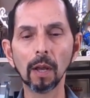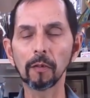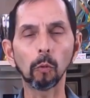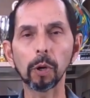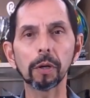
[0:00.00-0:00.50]

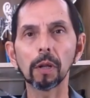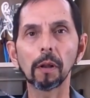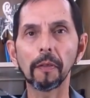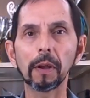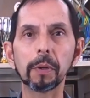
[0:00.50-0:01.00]
It's a weird
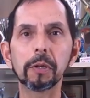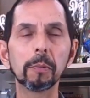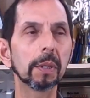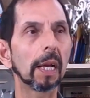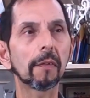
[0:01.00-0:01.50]
little thing we
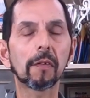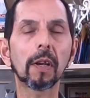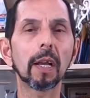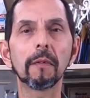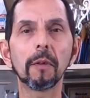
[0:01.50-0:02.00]
do, but that's
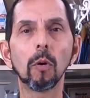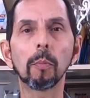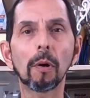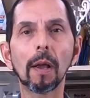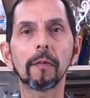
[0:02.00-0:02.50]
kind of the whole
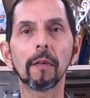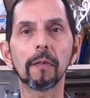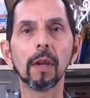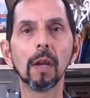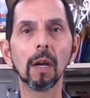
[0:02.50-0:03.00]
process